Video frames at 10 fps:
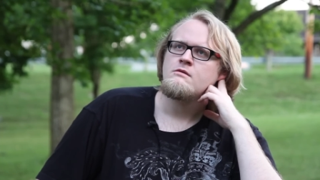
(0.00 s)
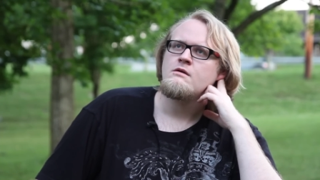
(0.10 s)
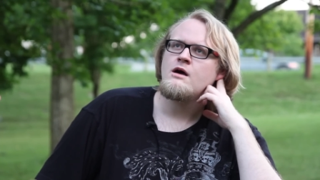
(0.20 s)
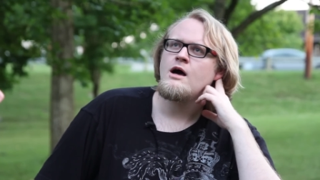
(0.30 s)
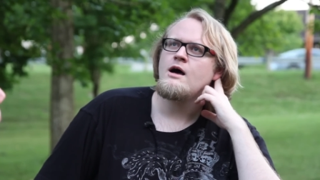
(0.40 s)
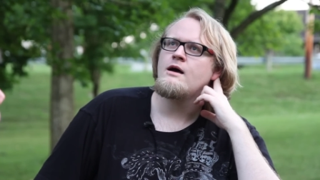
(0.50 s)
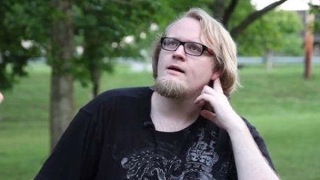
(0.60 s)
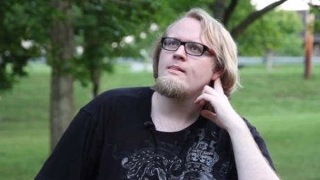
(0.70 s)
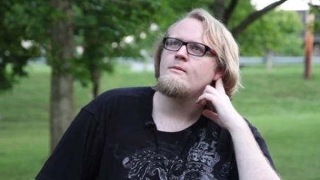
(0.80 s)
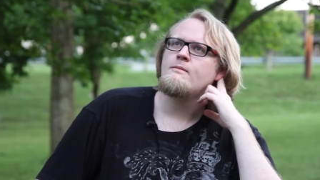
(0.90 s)

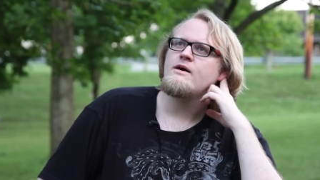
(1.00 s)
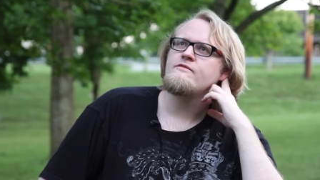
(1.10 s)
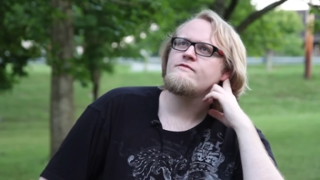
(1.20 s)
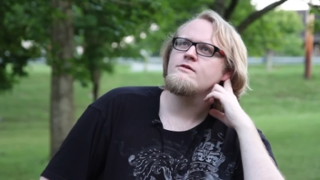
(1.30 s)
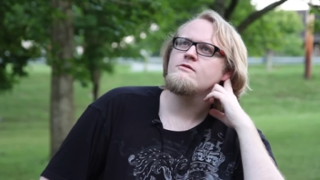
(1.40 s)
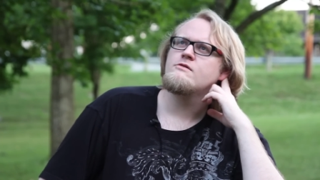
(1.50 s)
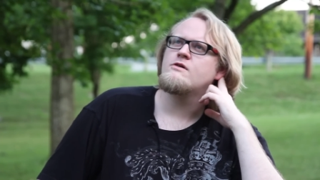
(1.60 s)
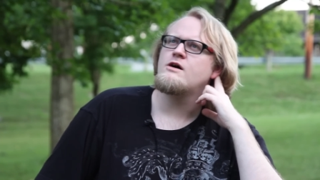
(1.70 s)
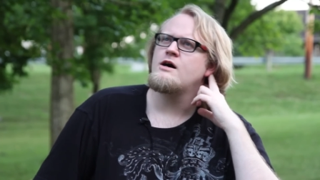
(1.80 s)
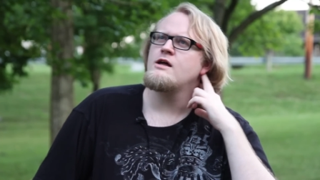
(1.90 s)
My view
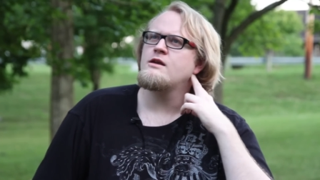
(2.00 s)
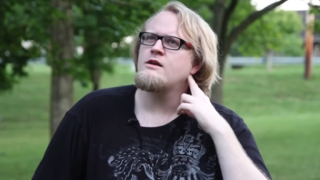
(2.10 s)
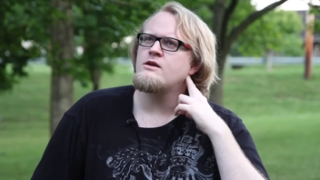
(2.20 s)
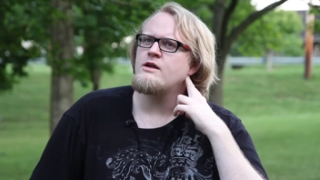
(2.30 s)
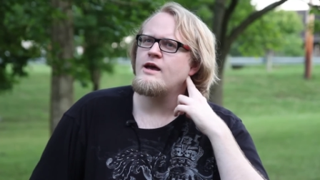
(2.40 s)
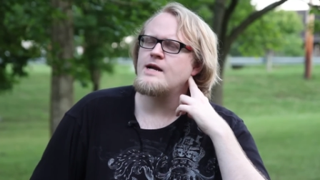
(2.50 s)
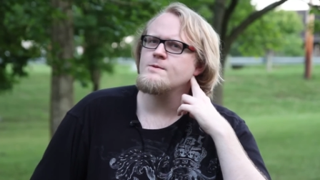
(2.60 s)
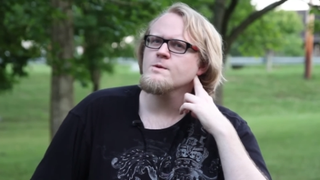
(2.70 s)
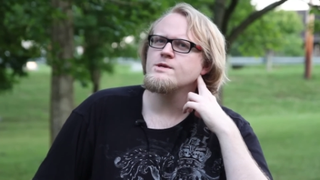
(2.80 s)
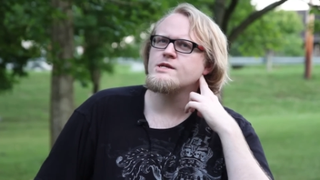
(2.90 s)
on
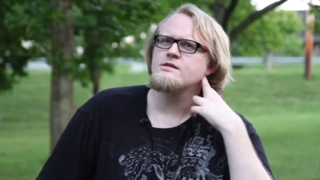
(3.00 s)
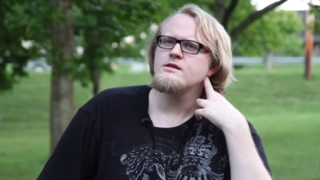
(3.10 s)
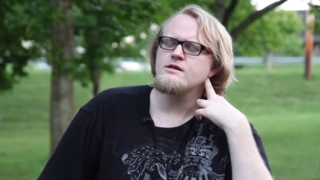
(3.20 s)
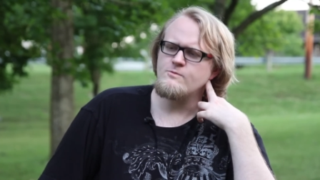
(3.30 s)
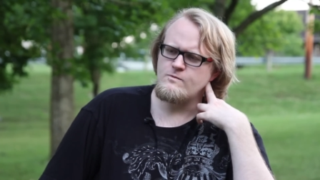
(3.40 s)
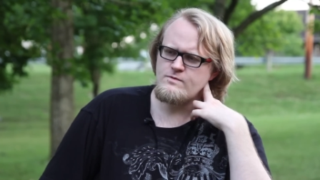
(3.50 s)
animals is that human